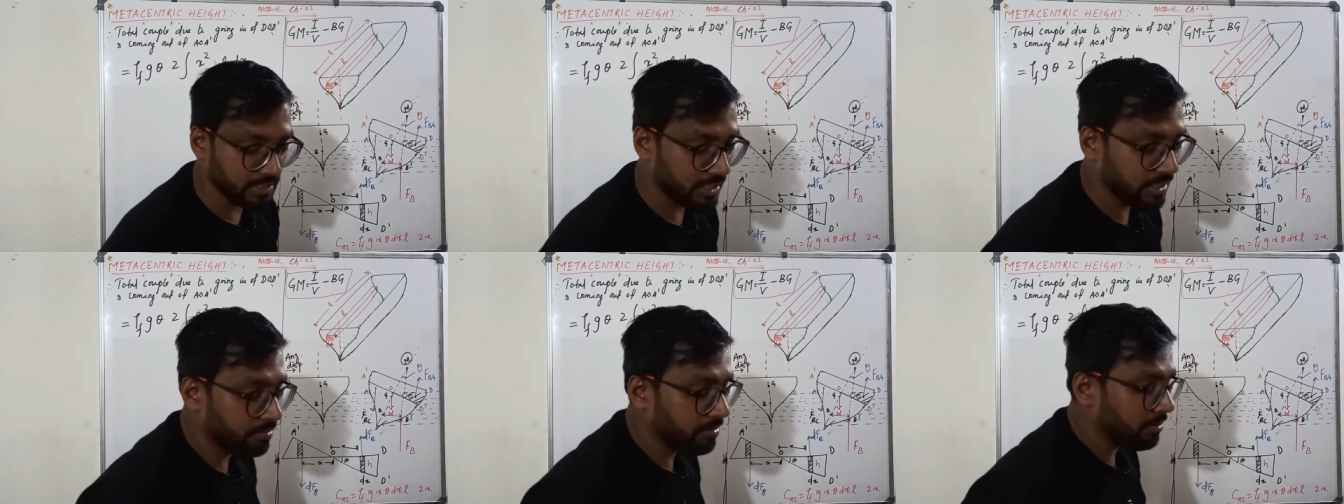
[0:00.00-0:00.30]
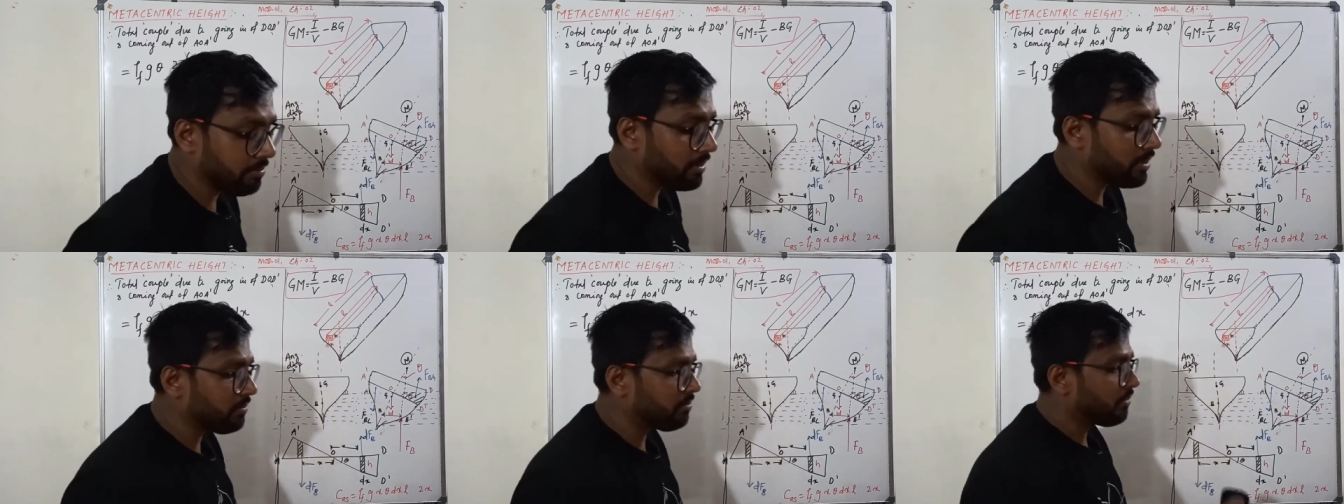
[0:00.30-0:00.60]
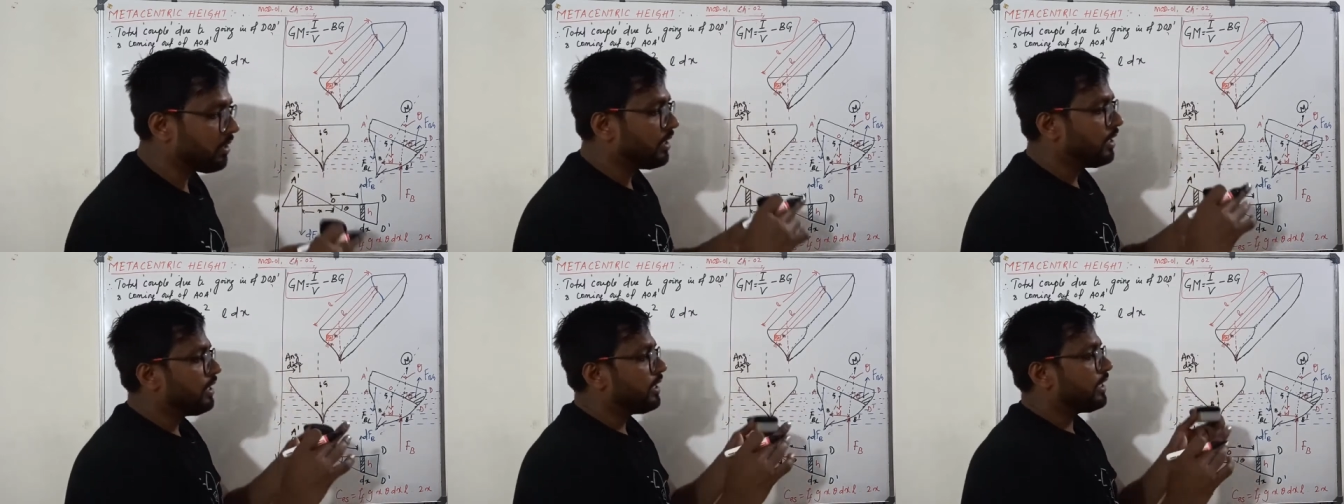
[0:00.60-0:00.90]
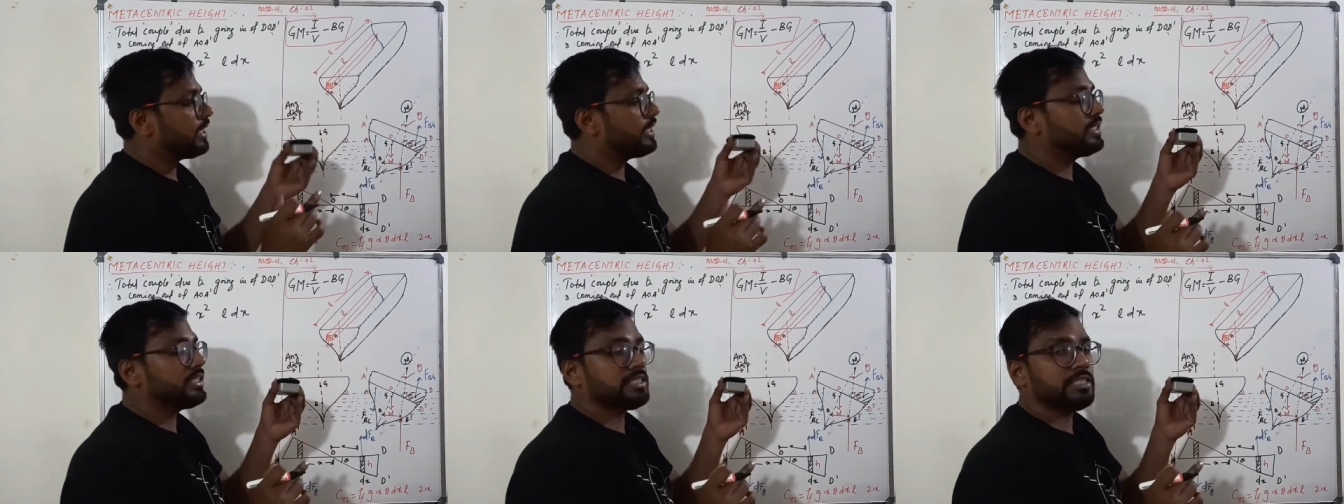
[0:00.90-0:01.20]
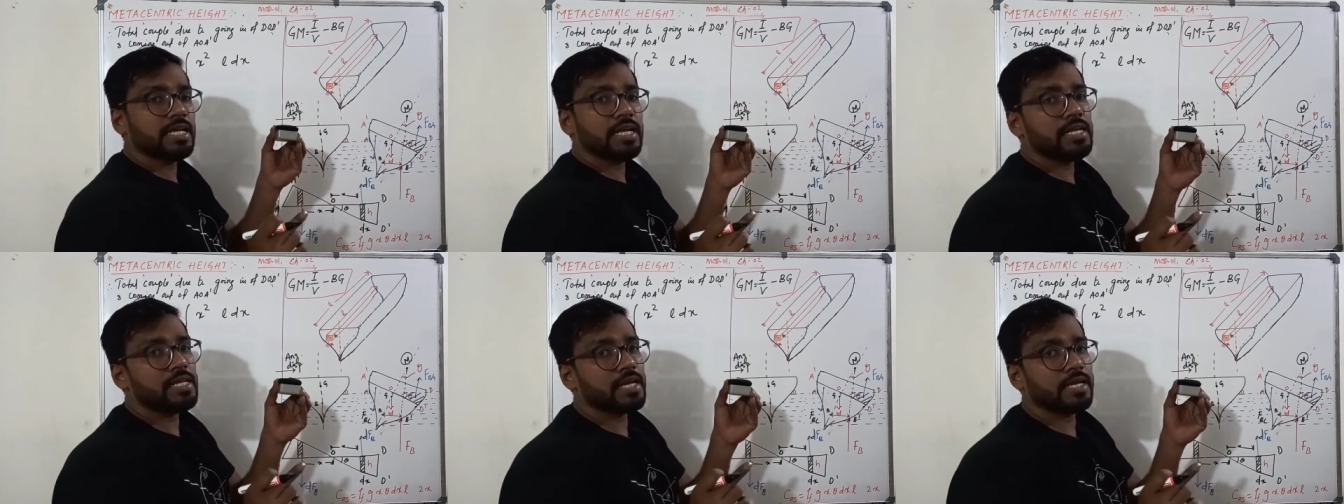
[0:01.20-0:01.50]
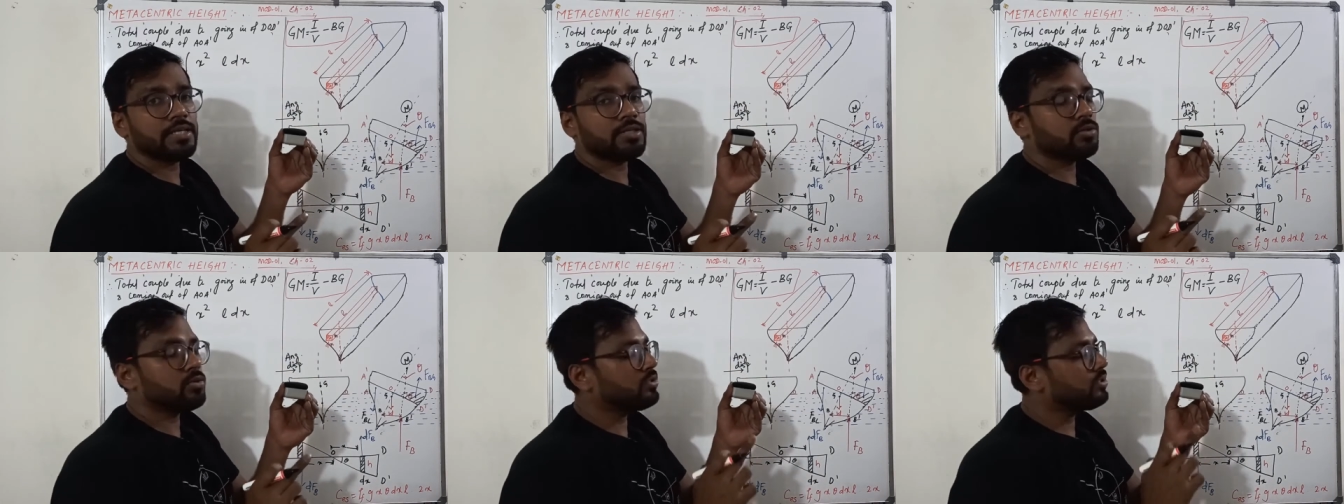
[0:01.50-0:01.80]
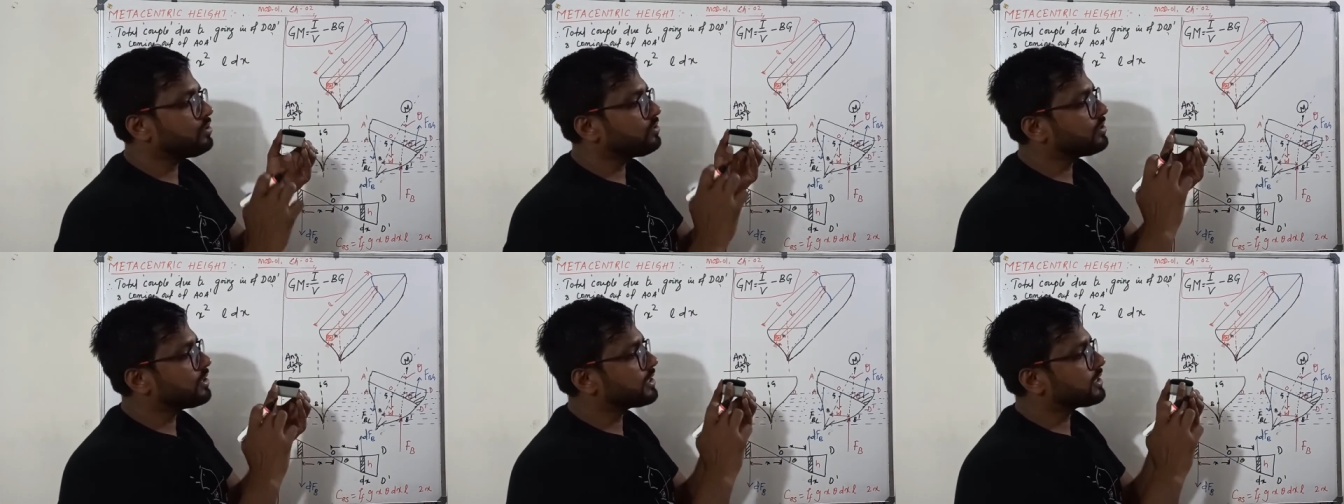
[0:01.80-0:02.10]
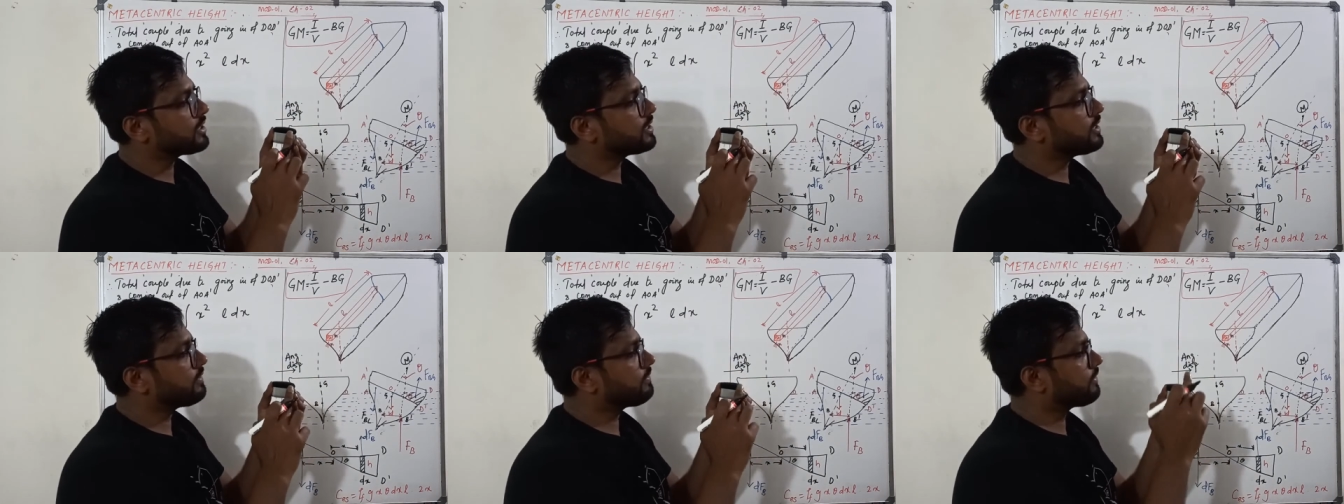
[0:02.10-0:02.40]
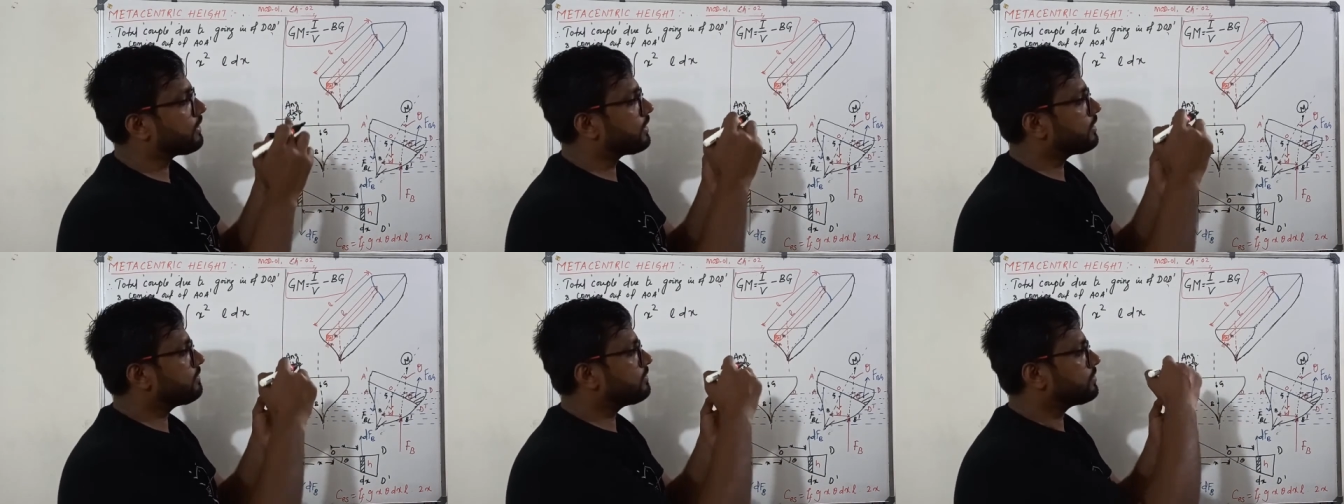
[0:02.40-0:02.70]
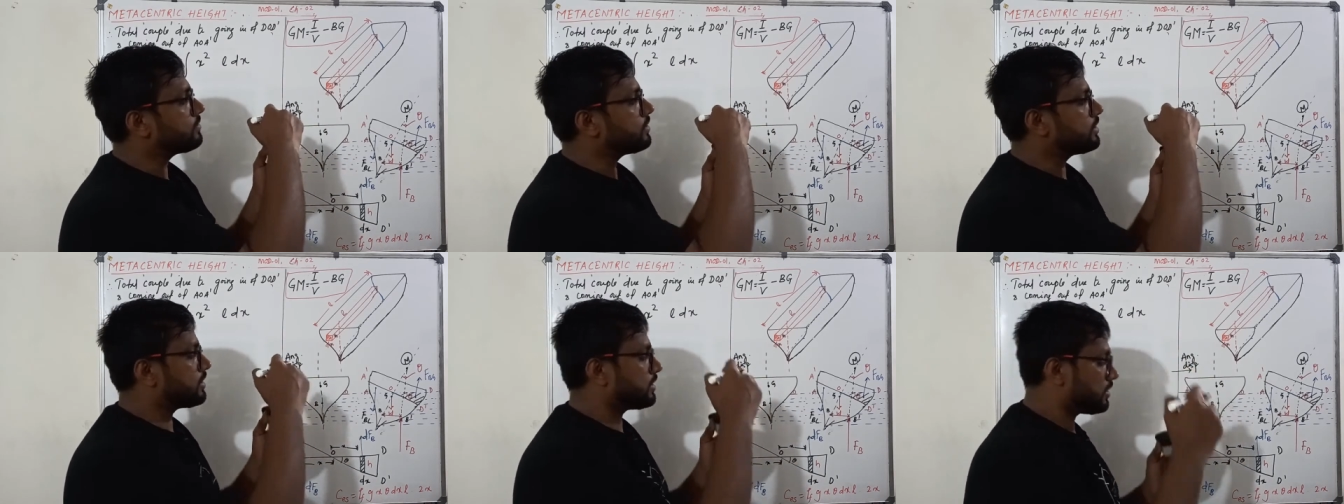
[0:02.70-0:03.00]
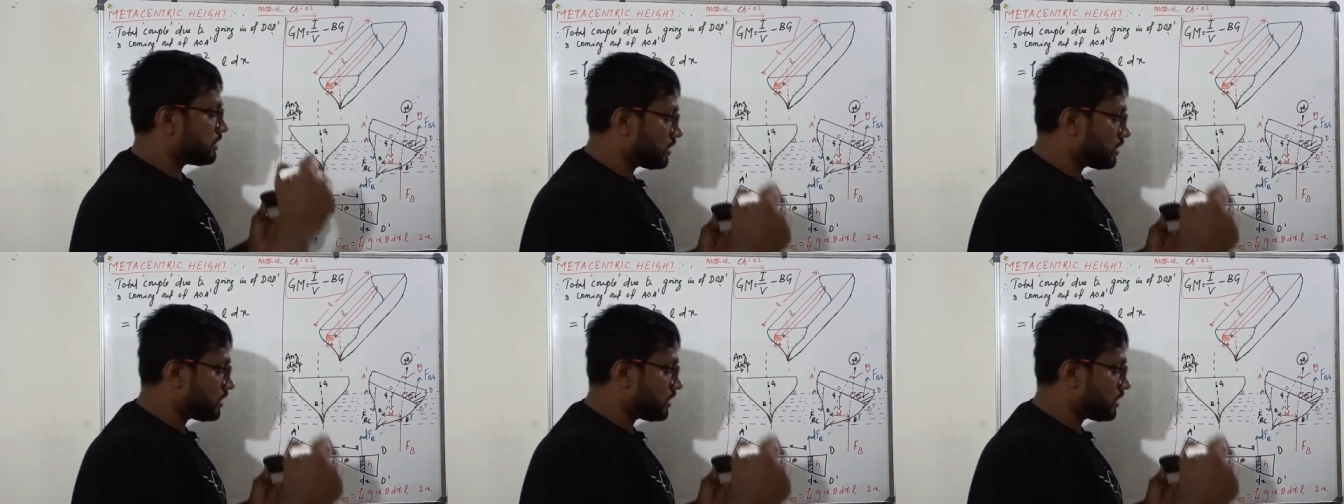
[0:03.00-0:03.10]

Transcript: Remember, initially I told you this is the front view, this is